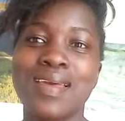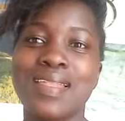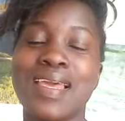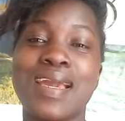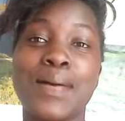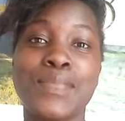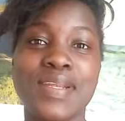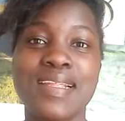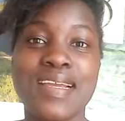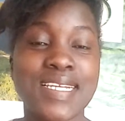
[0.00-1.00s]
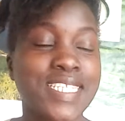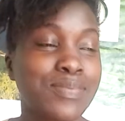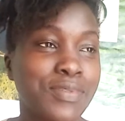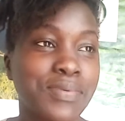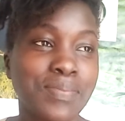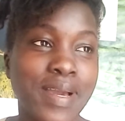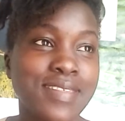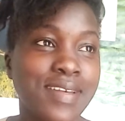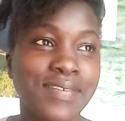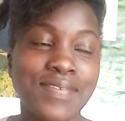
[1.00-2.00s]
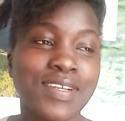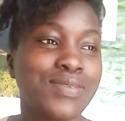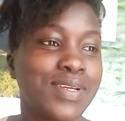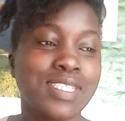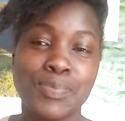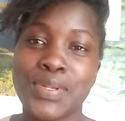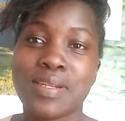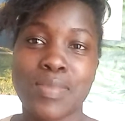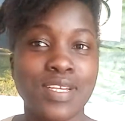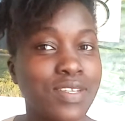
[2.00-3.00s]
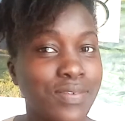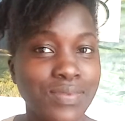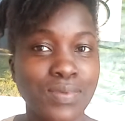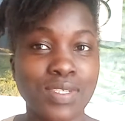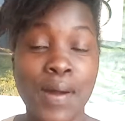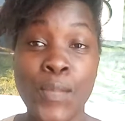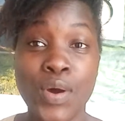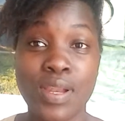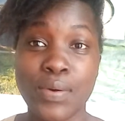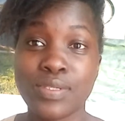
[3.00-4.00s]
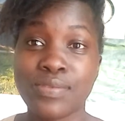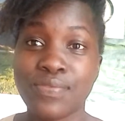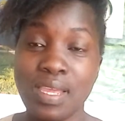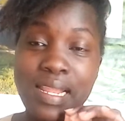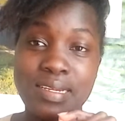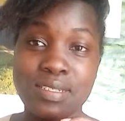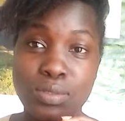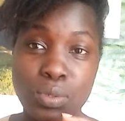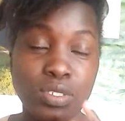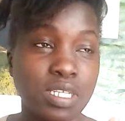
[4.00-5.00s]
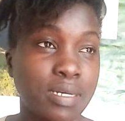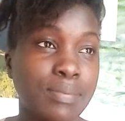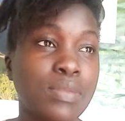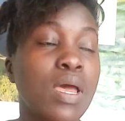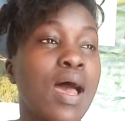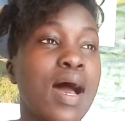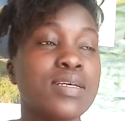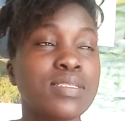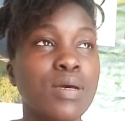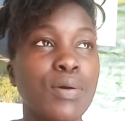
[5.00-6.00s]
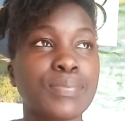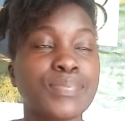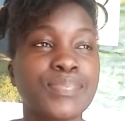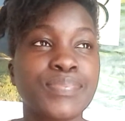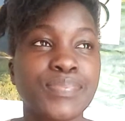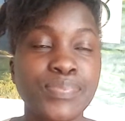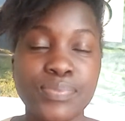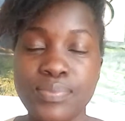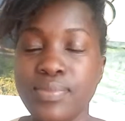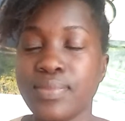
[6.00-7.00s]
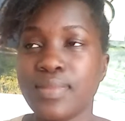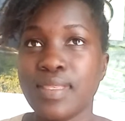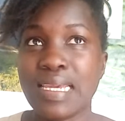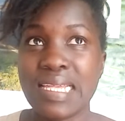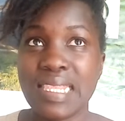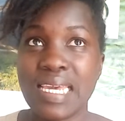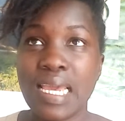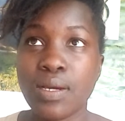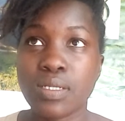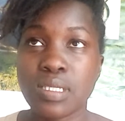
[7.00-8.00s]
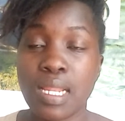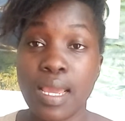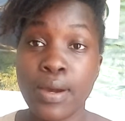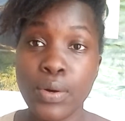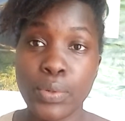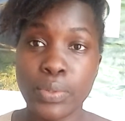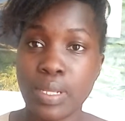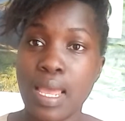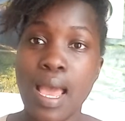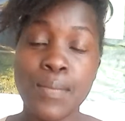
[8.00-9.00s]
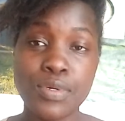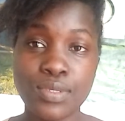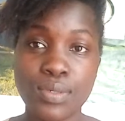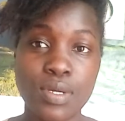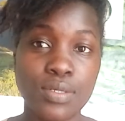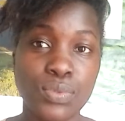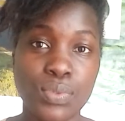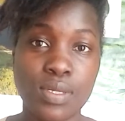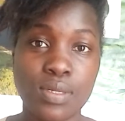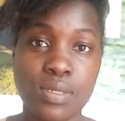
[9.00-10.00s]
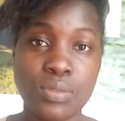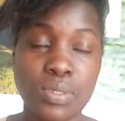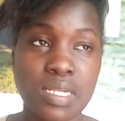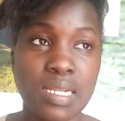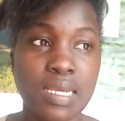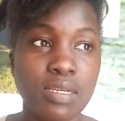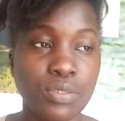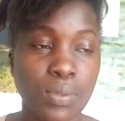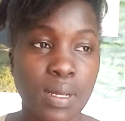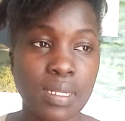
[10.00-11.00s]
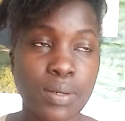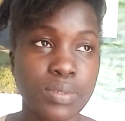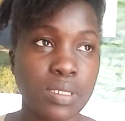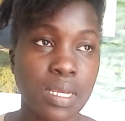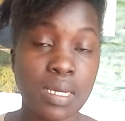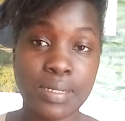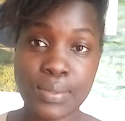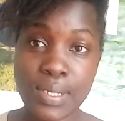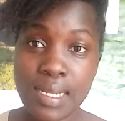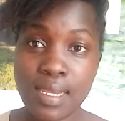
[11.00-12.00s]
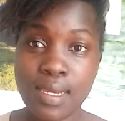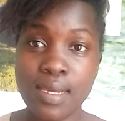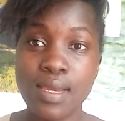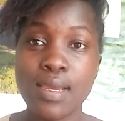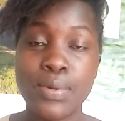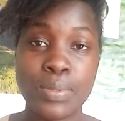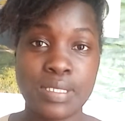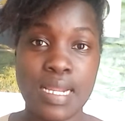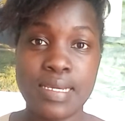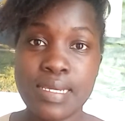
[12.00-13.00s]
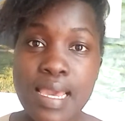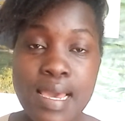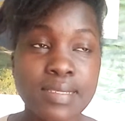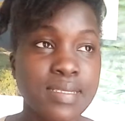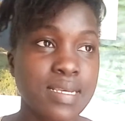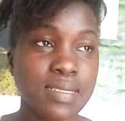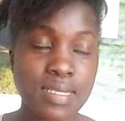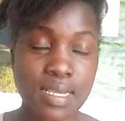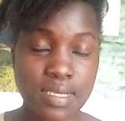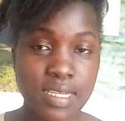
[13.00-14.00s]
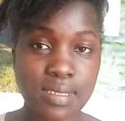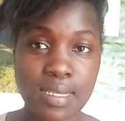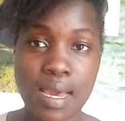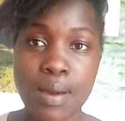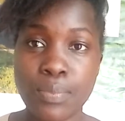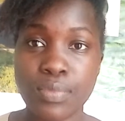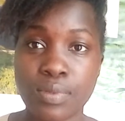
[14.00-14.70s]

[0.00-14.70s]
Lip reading: Like I'm really ashamed of myself. Even to explain myself to someone, I was feeling so ashamed. So the guy was like, oh, I'm also going to Kileleshwa. And I was like, really? It was like, yes, just come.